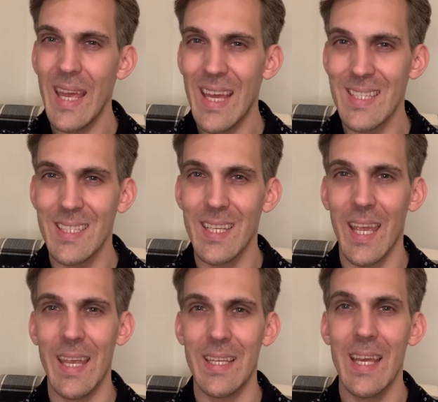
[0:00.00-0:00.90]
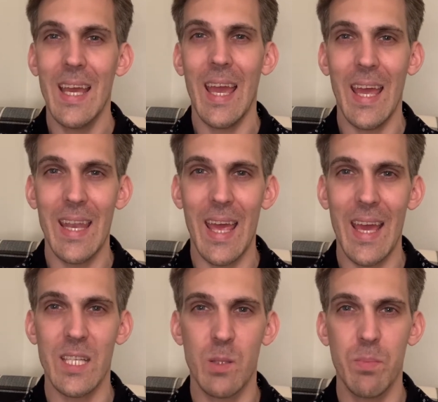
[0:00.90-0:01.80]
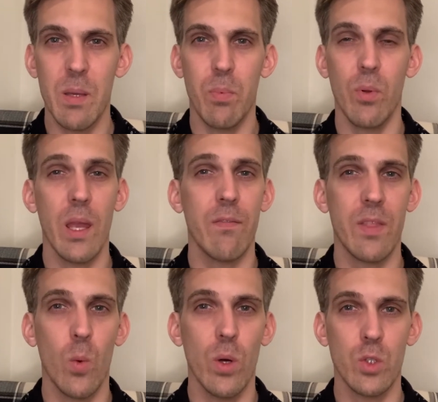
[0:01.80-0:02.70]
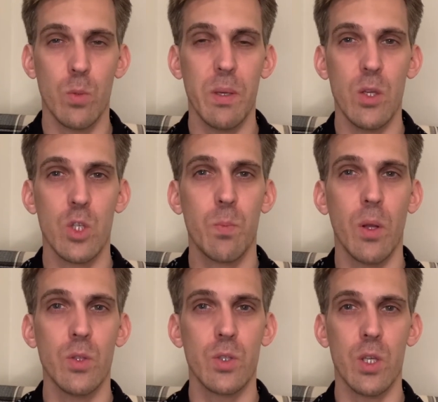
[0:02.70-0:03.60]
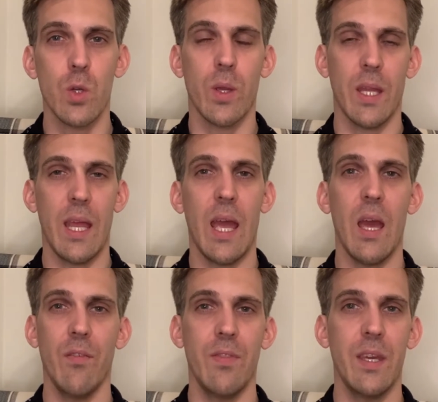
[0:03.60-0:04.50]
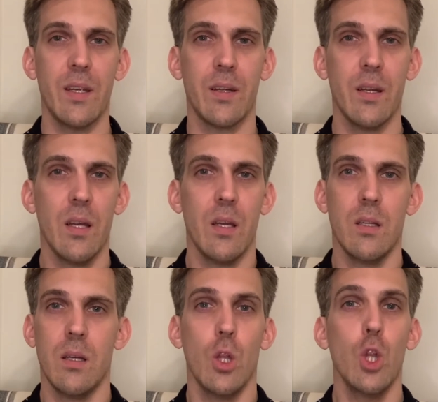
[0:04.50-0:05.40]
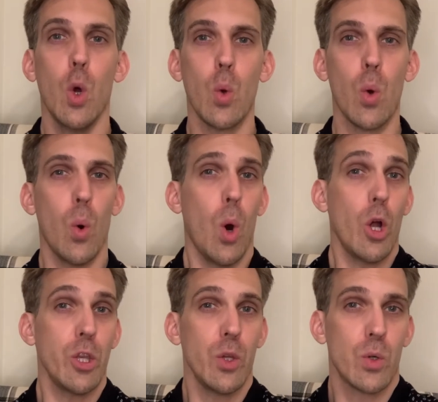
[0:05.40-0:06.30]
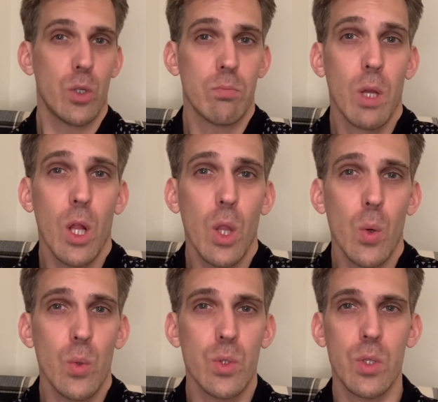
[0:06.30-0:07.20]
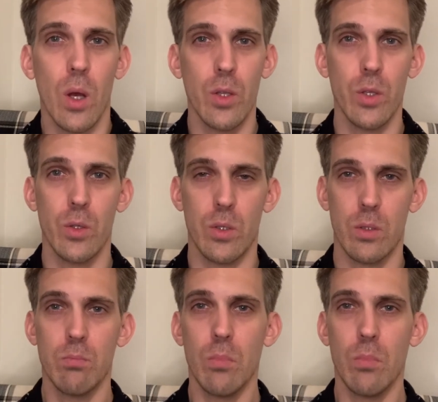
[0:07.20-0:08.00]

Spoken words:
hesitate and ask people if they want to be your sponsor. You can have their logo on your clothes, on your